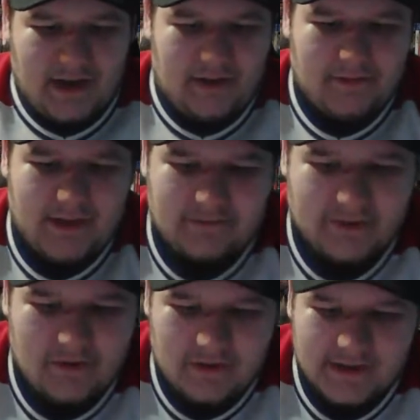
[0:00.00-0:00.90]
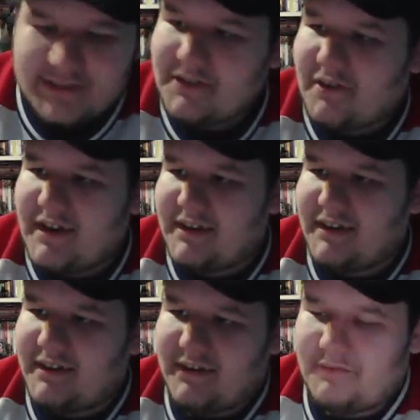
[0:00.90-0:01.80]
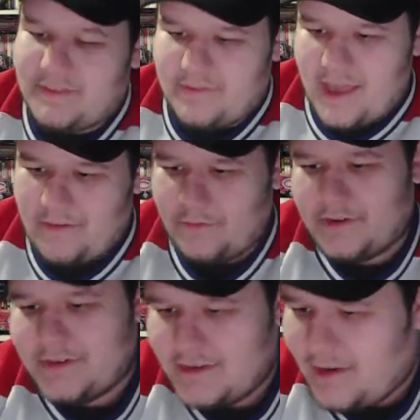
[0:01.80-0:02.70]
I'm going to have to go against the grain here with that one.